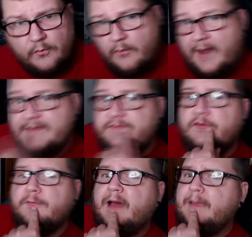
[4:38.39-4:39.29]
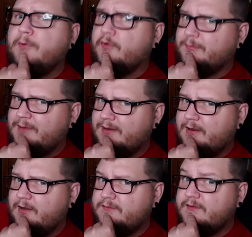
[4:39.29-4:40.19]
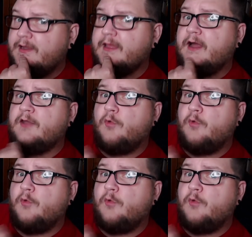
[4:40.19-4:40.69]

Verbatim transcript: Or I sold my Pokemon cards and I got